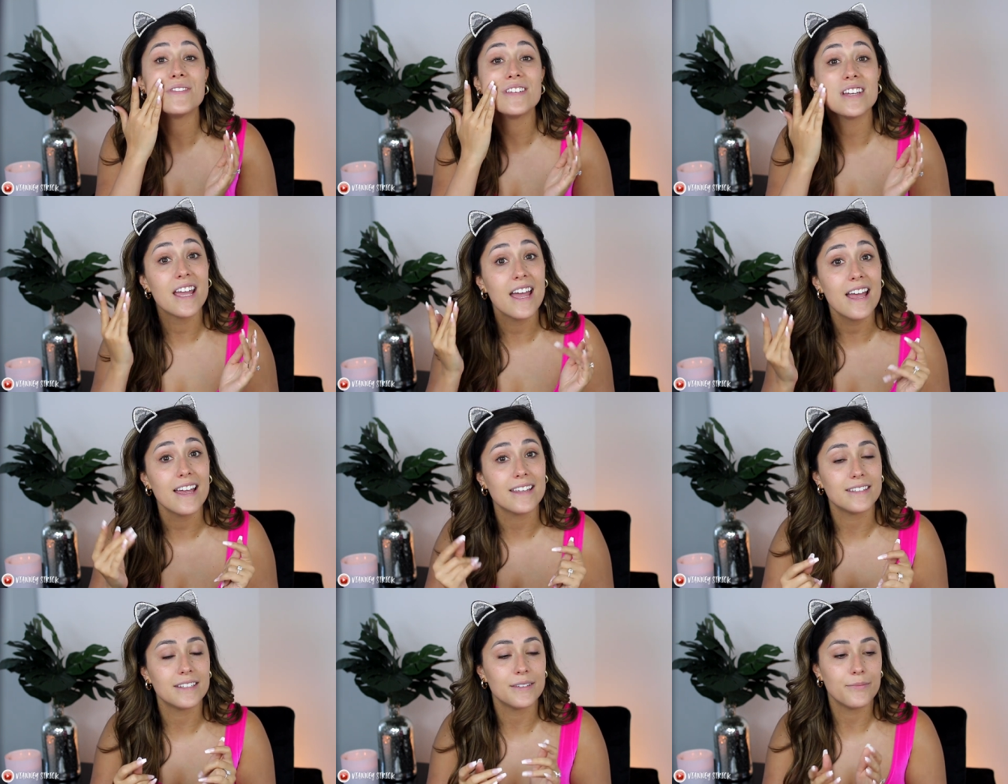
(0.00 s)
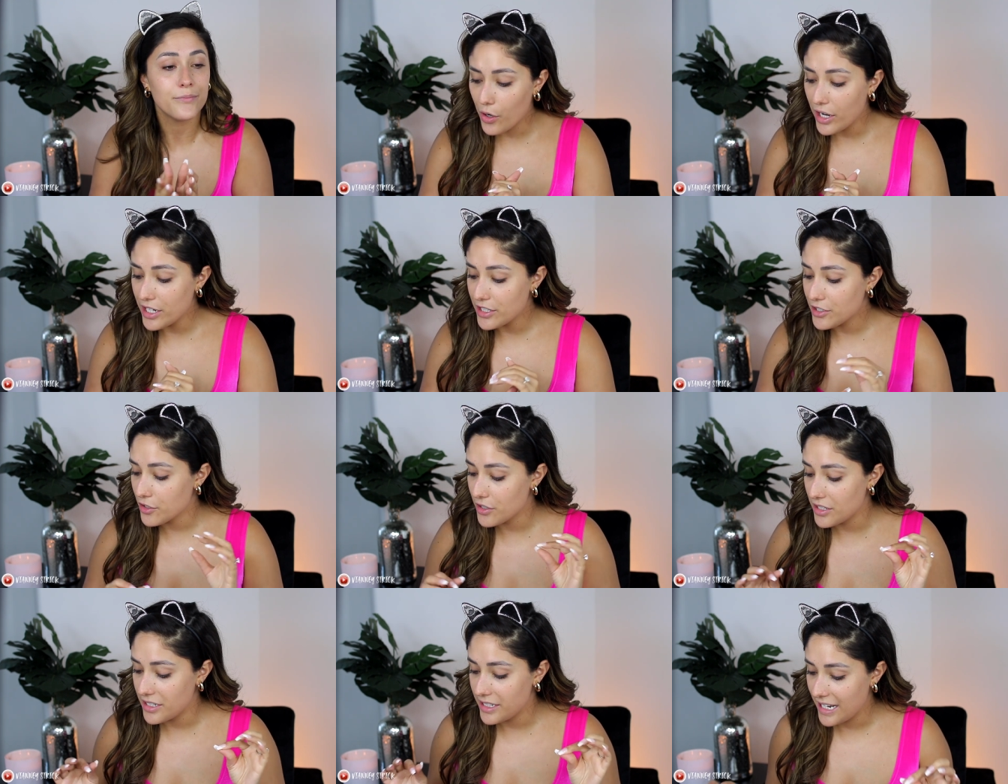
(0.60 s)
to get. All right,
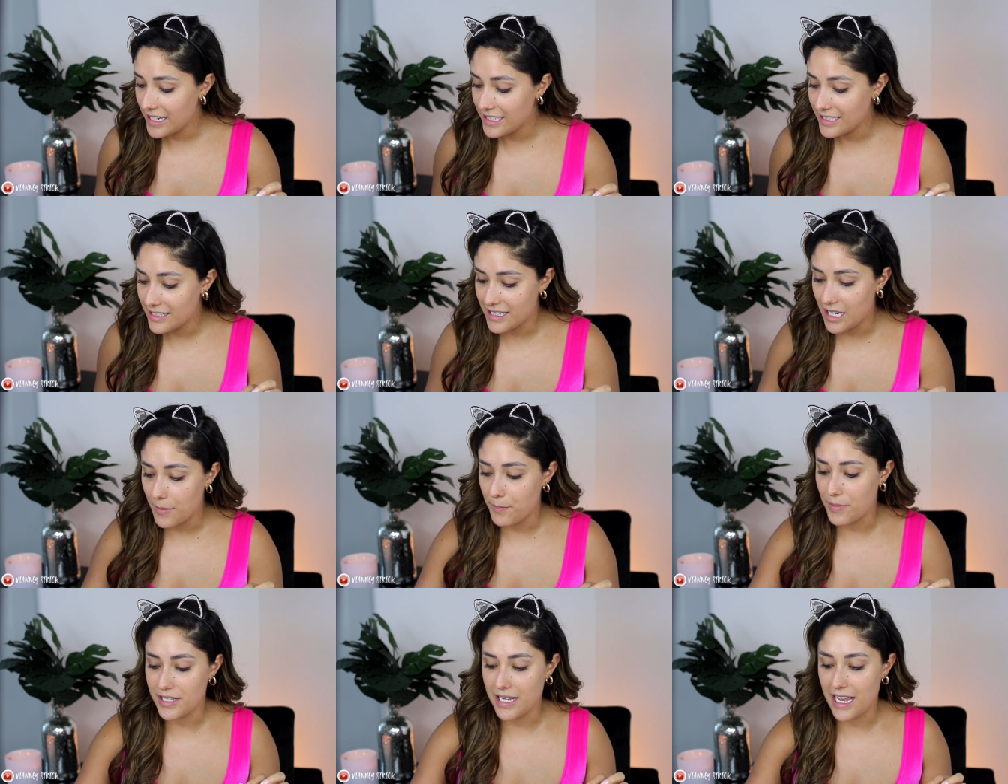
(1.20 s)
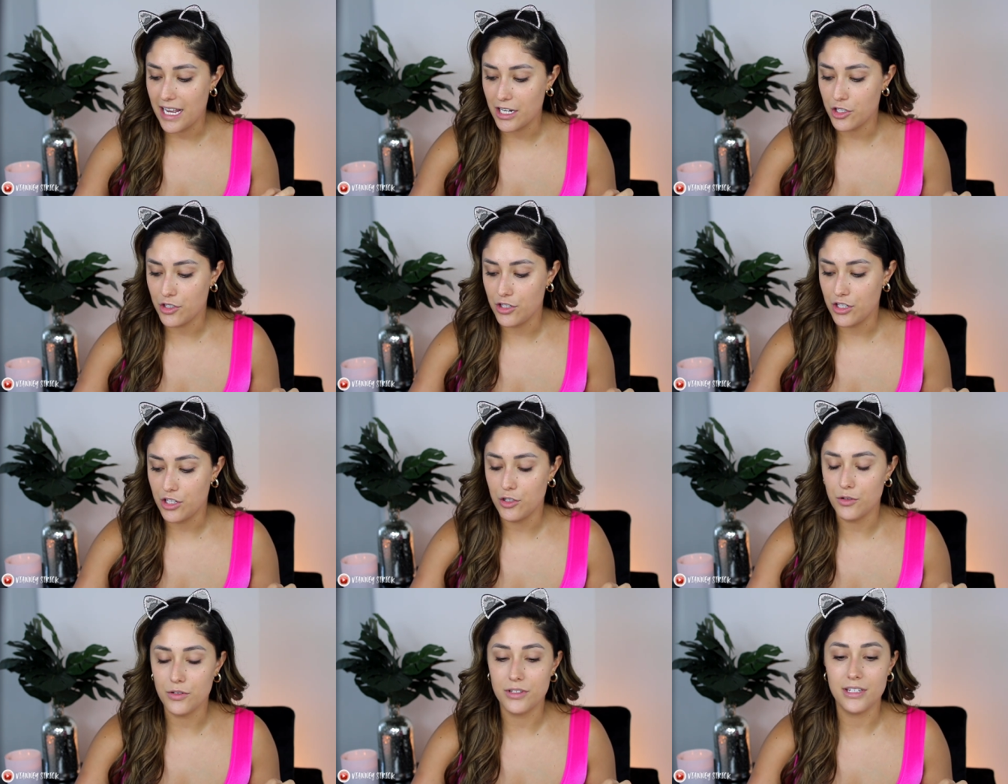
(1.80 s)
so the next step is
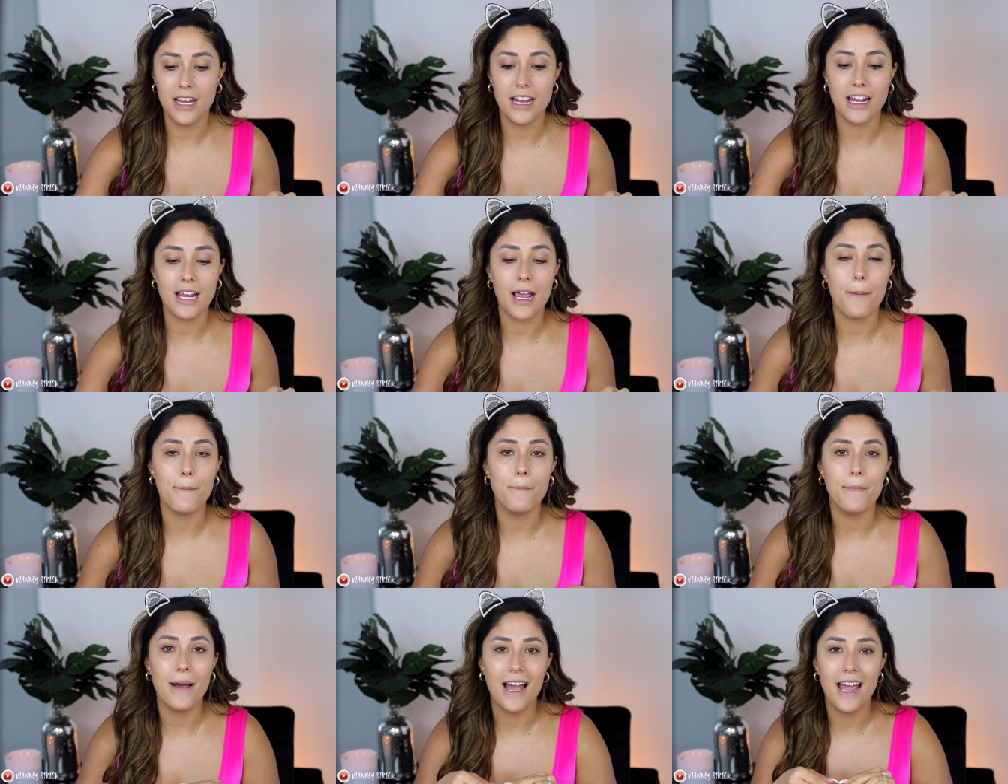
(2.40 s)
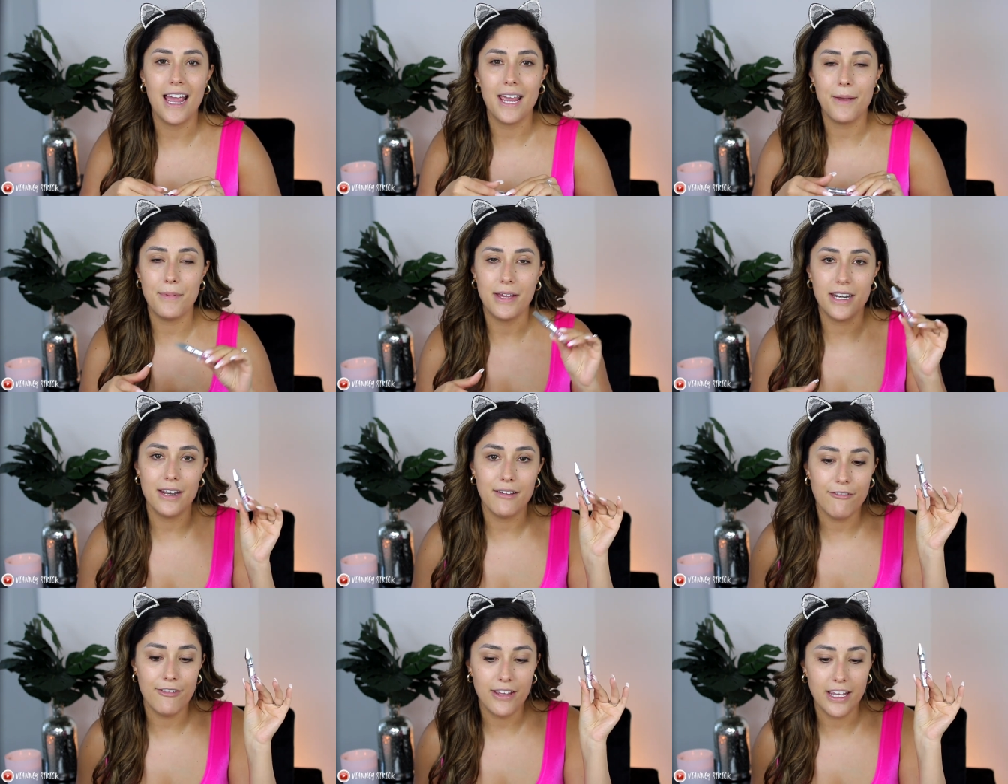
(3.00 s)
actually using my
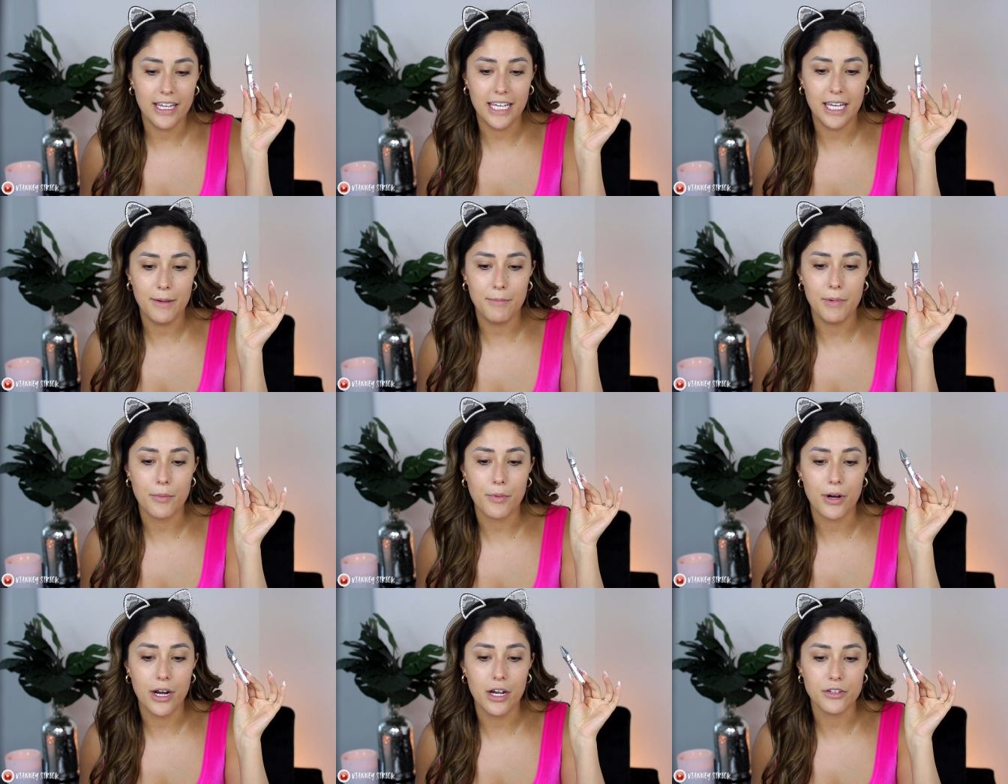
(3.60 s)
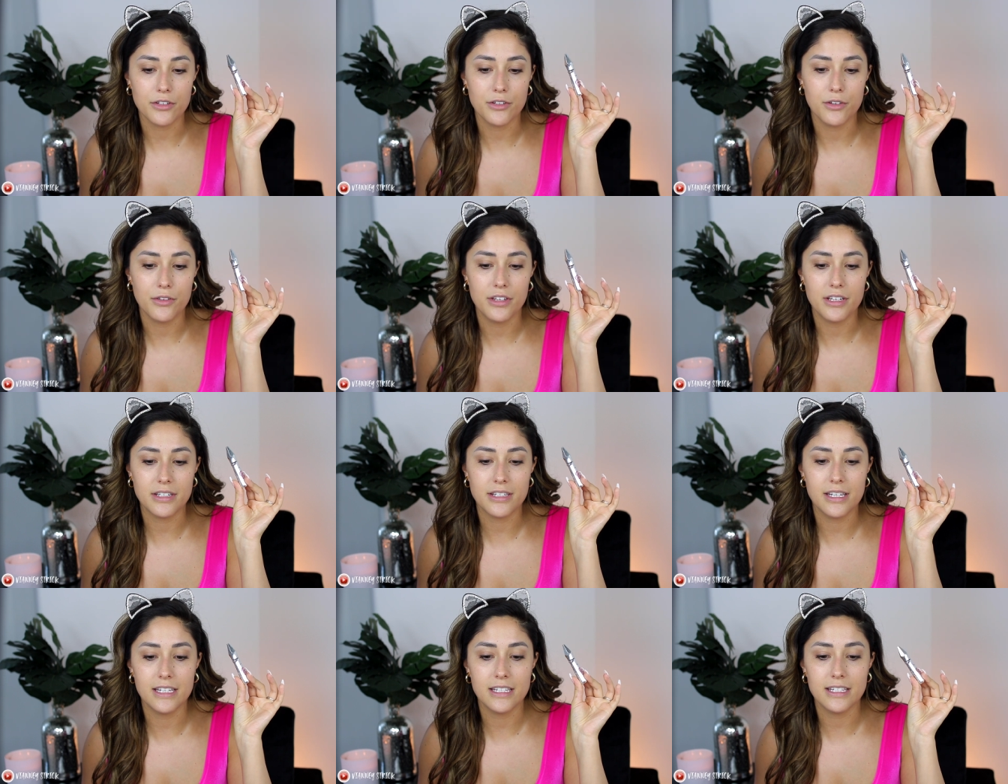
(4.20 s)
Benefit Gimme Brow. So
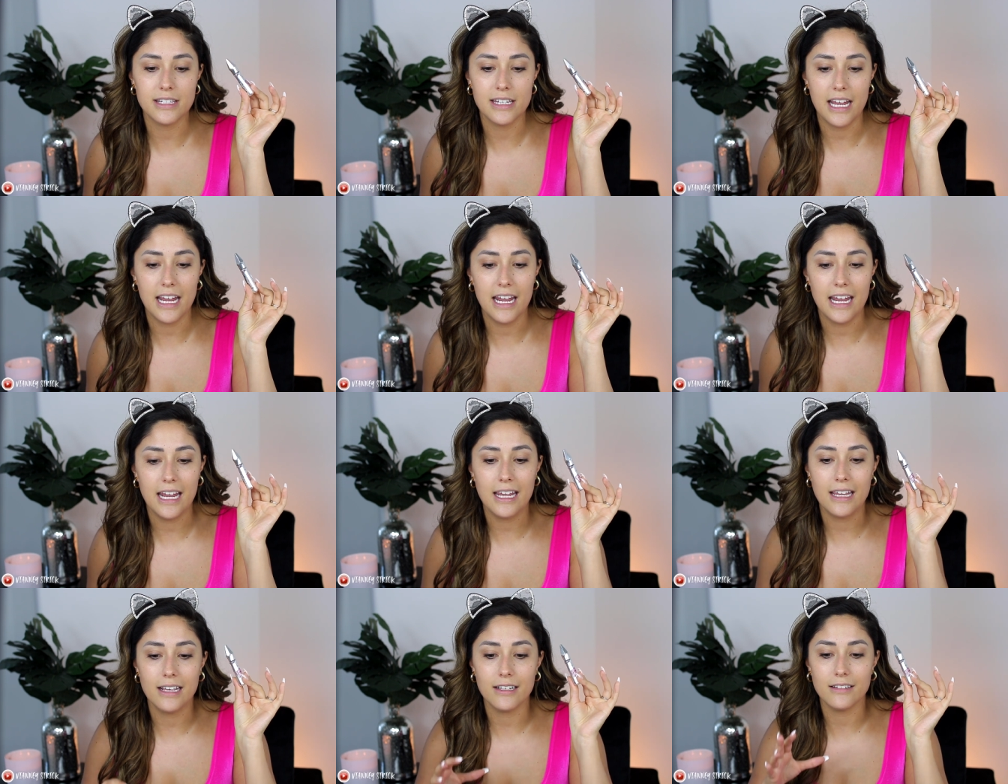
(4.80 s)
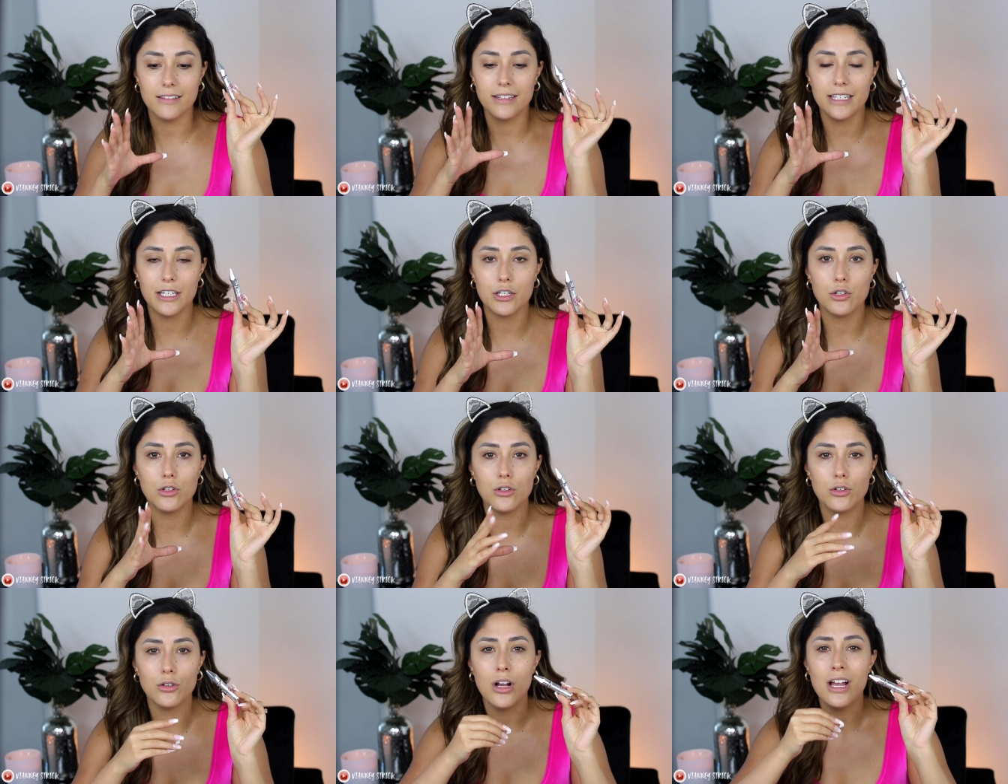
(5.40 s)
this is a
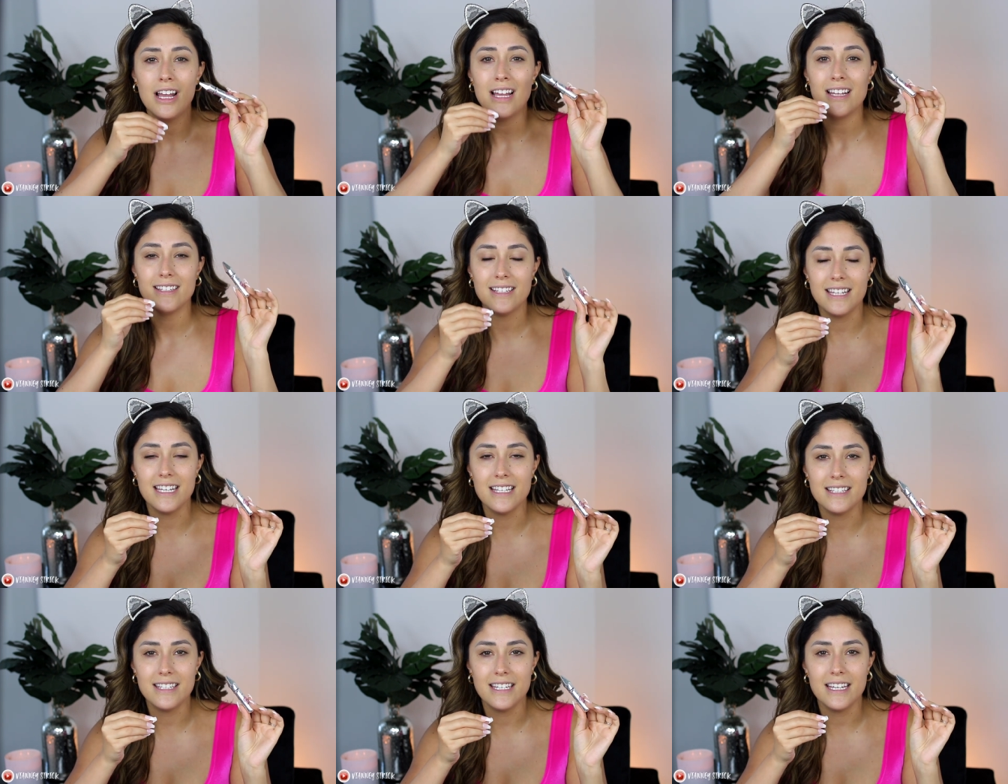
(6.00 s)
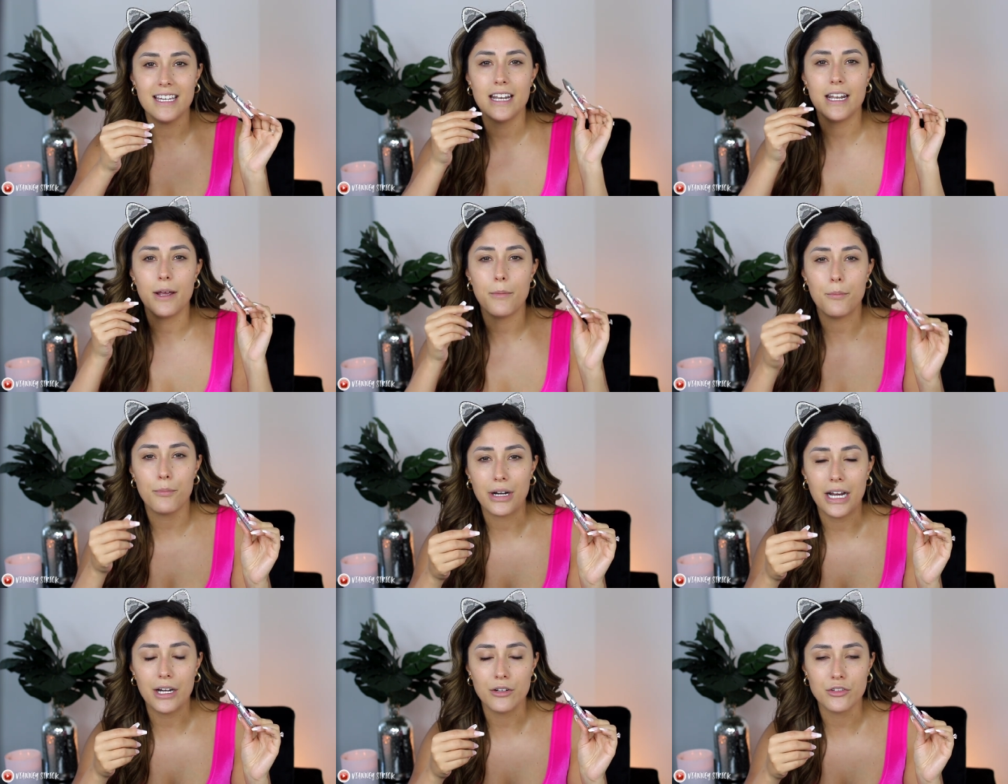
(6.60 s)
little
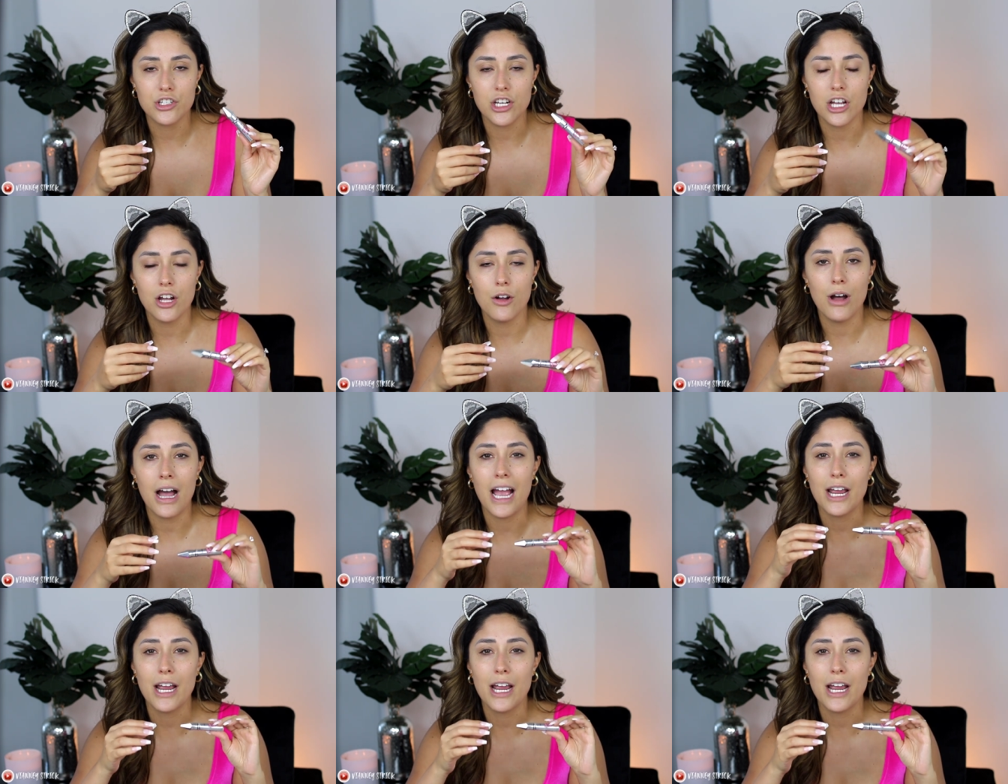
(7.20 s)
tinted brow gel.